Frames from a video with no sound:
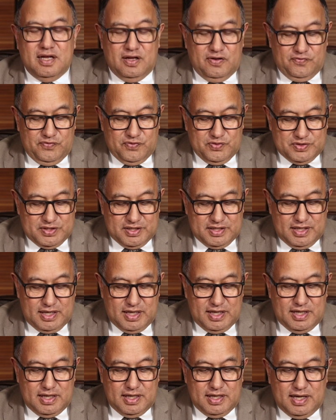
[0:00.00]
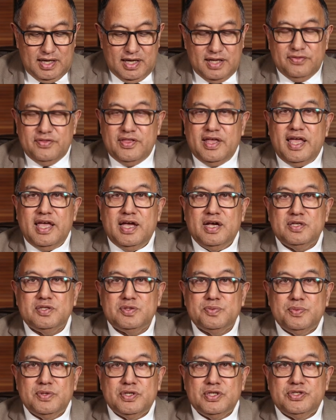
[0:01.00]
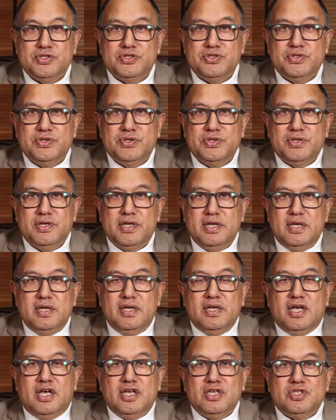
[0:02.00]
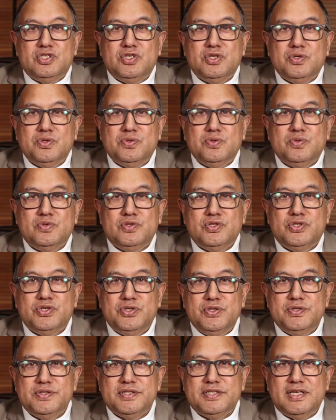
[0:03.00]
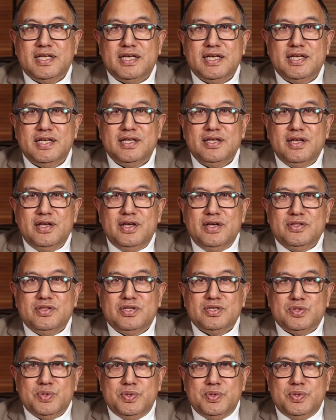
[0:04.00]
for today, and the House will adjourn until Tuesday, the